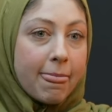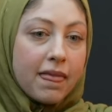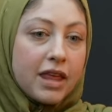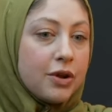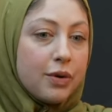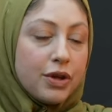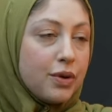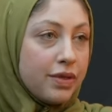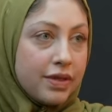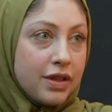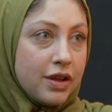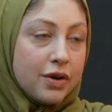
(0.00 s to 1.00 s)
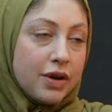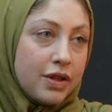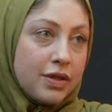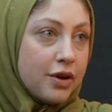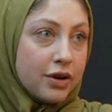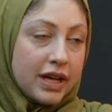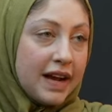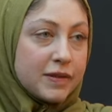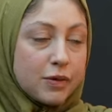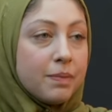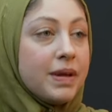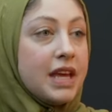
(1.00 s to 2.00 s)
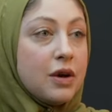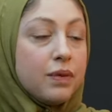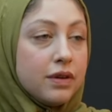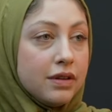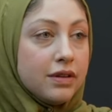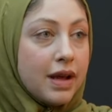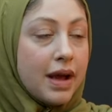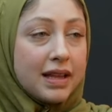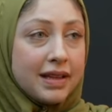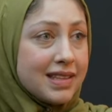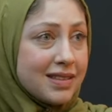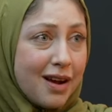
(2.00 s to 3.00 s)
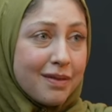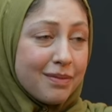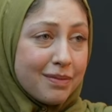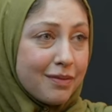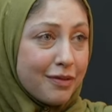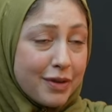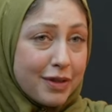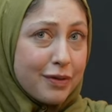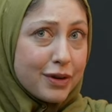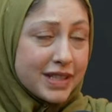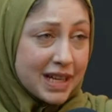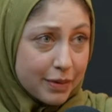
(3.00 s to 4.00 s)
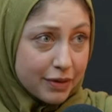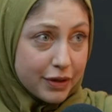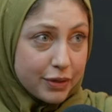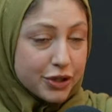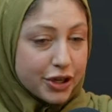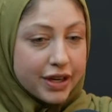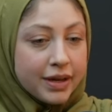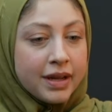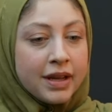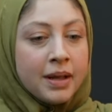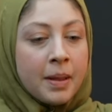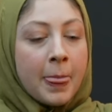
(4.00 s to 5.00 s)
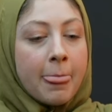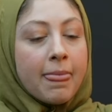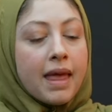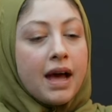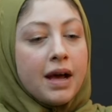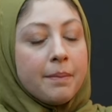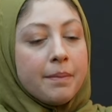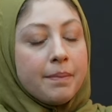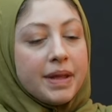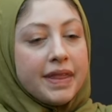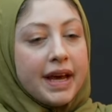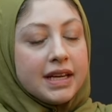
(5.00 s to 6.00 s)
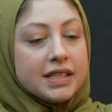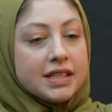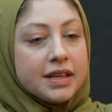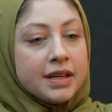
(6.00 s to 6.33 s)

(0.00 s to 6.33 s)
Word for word: you know, you, you your lives won't be equal, at least not for the foreseeable future. Um, but that